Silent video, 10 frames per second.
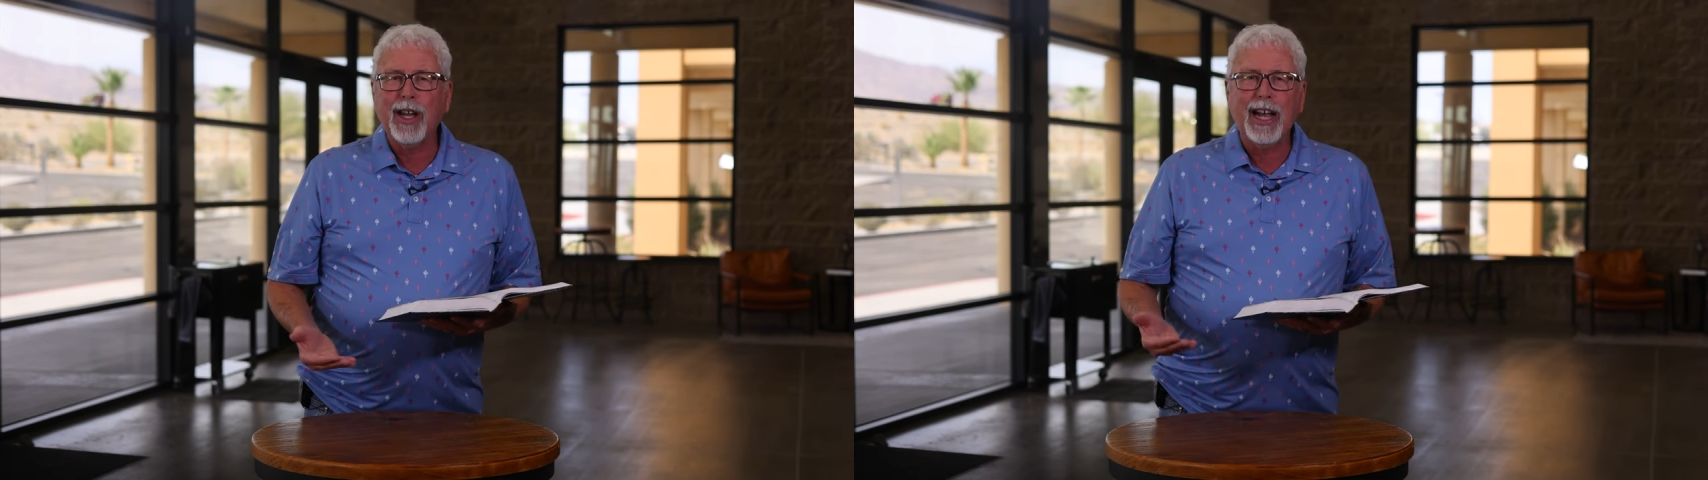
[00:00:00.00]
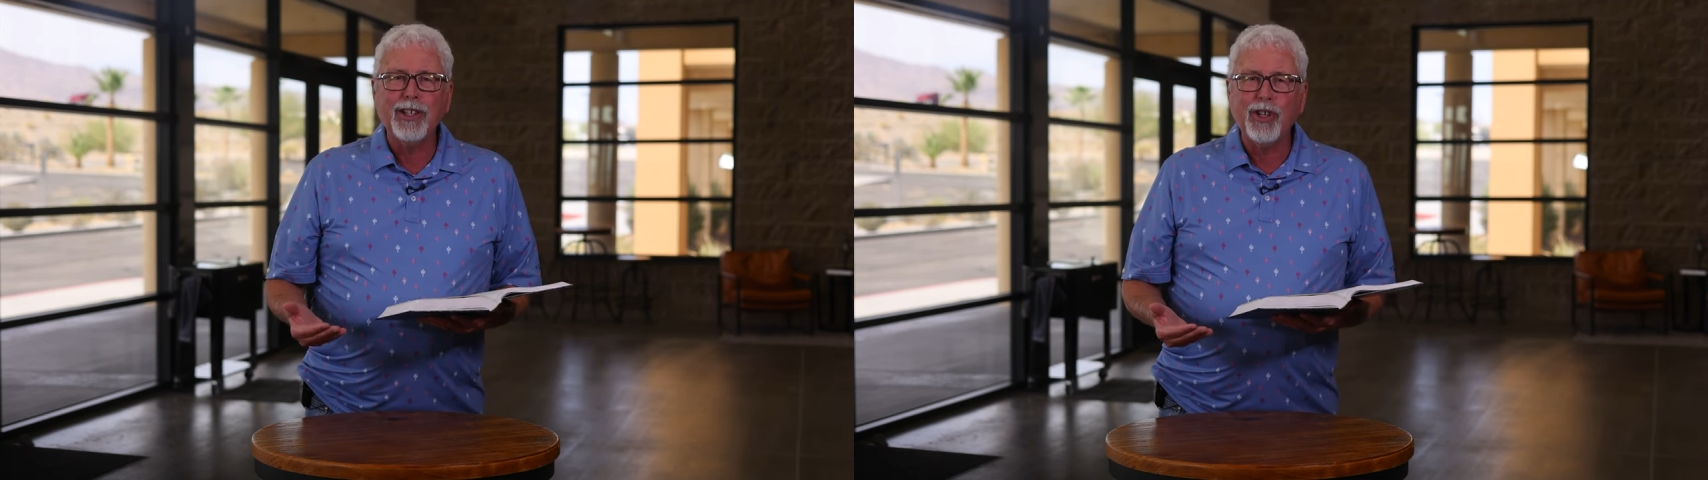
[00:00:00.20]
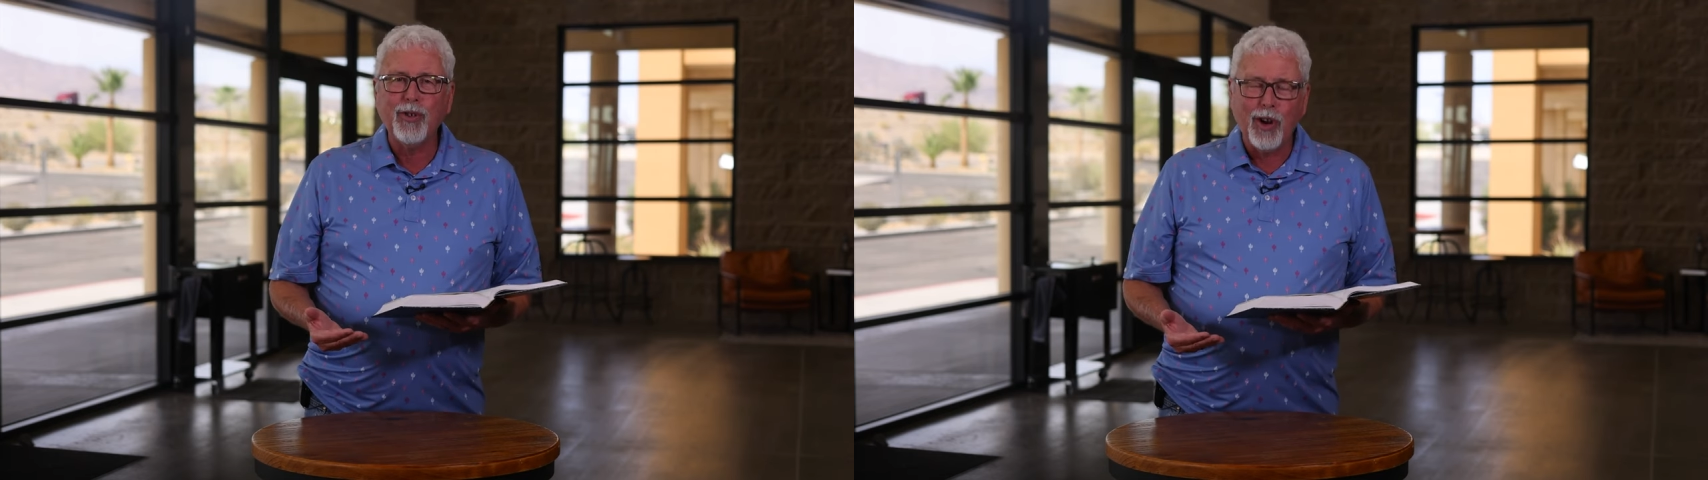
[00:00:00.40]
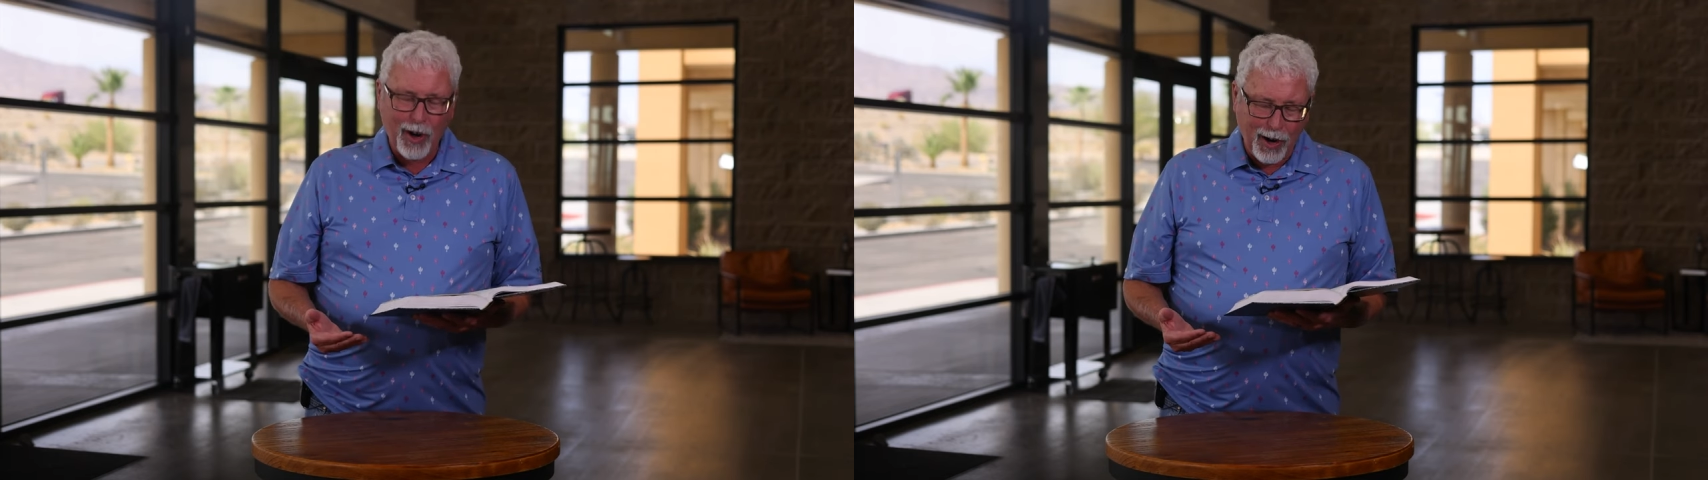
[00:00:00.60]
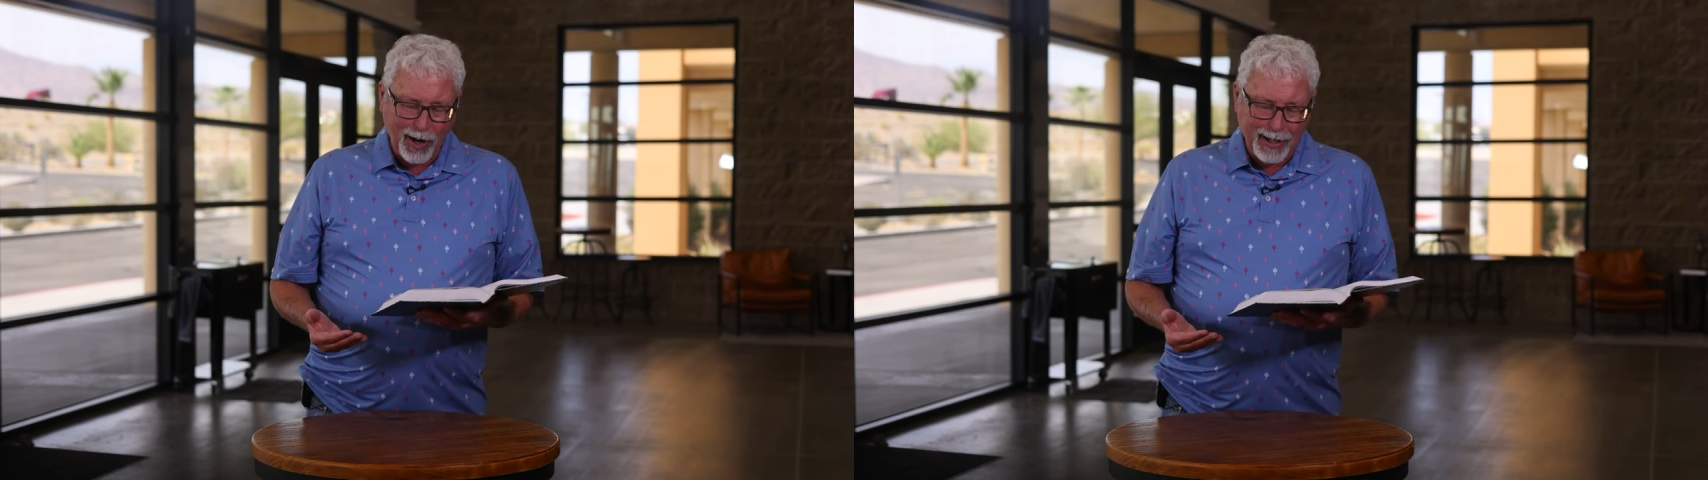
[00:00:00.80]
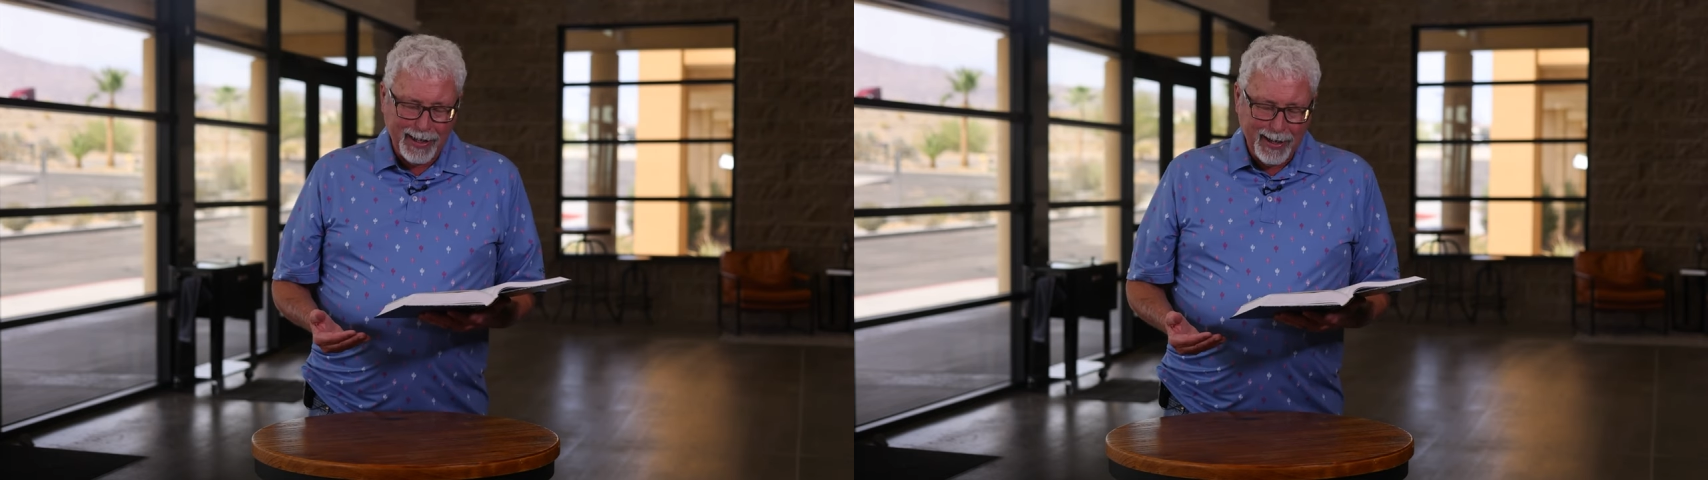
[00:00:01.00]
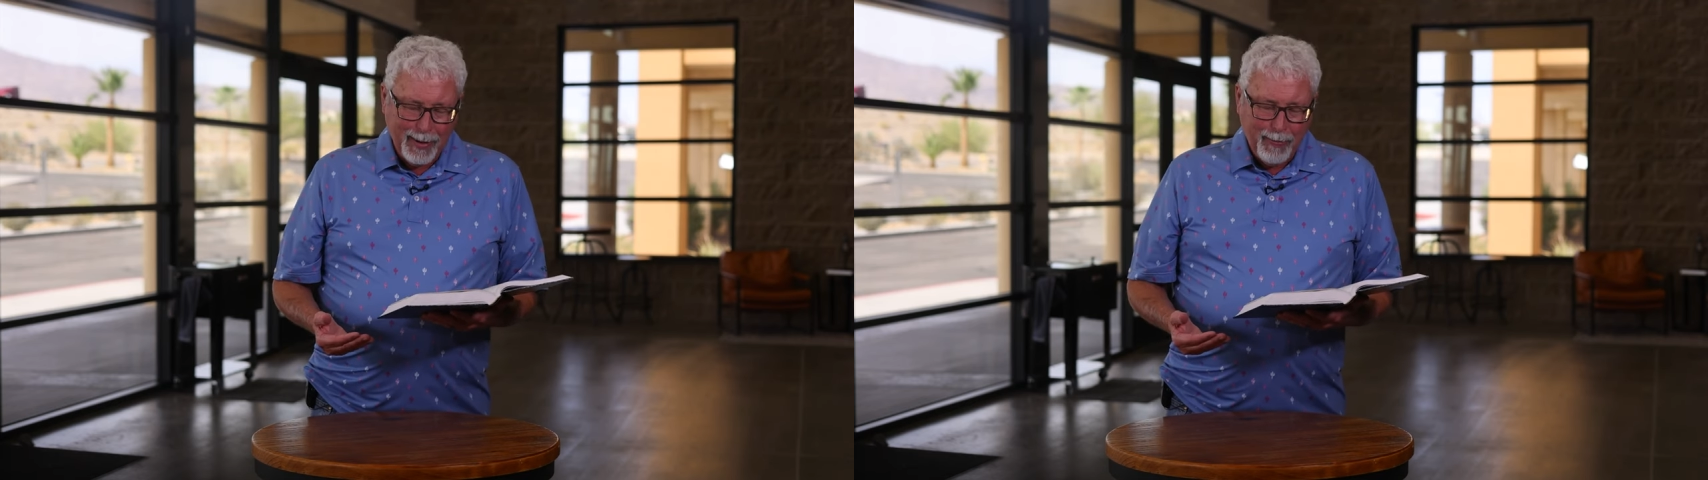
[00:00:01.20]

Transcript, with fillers: God's own heart.